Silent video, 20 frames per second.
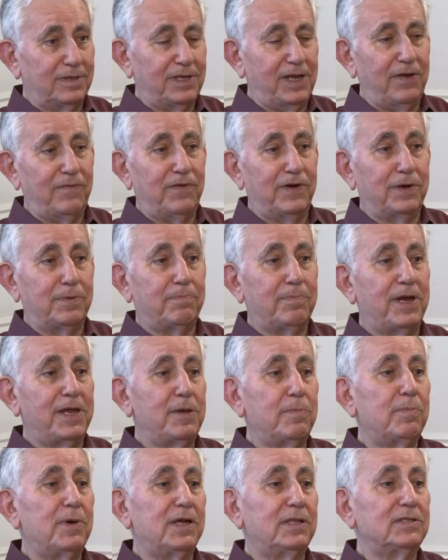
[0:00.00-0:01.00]
They were
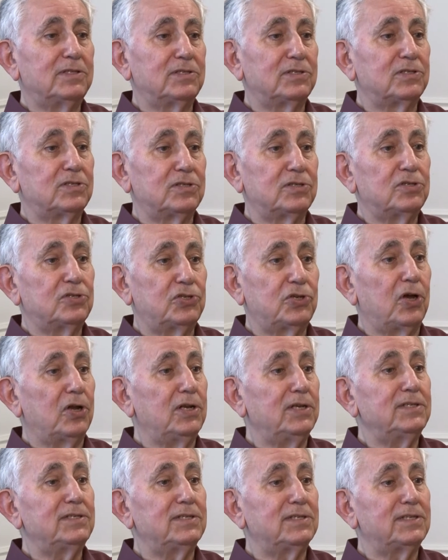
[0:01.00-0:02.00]
Meymann's
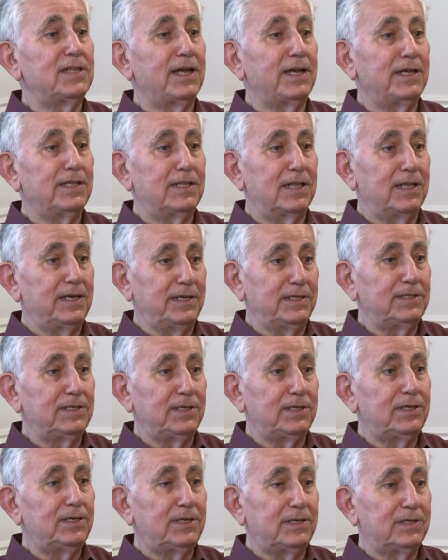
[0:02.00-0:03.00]
solid-state
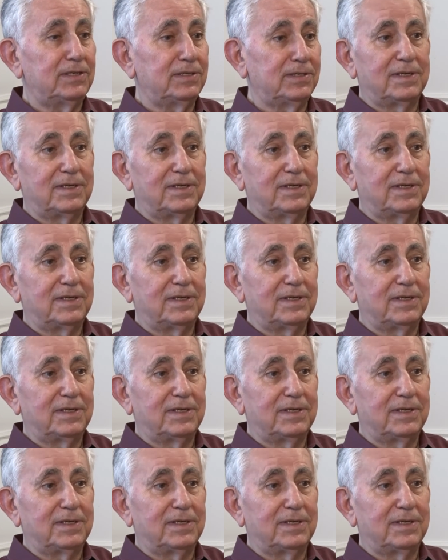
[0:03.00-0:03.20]
laser,